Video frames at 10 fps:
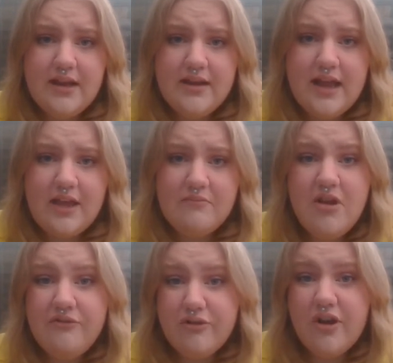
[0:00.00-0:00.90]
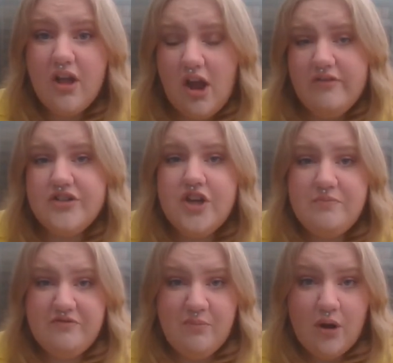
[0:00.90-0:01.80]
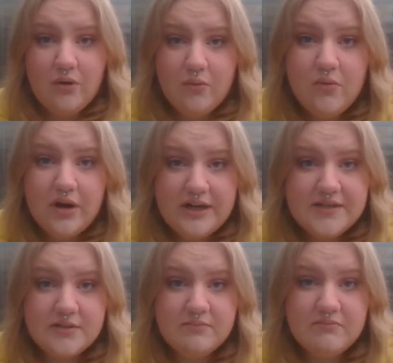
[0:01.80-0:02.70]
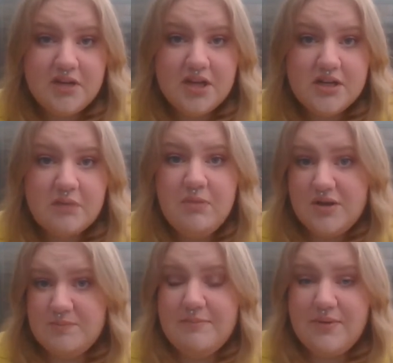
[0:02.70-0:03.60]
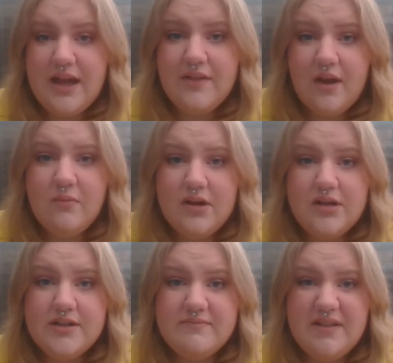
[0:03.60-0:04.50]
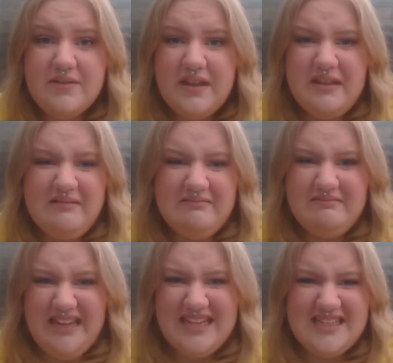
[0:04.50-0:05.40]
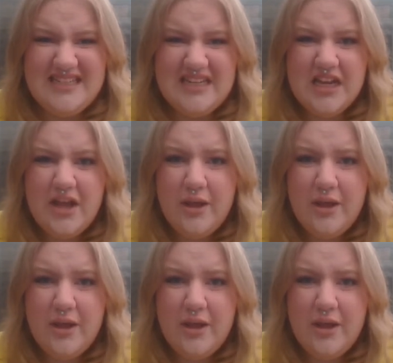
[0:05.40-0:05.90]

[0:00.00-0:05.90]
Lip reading: Now, fungi are a type of microorganism, and most people hear that word and think, oh, nasty.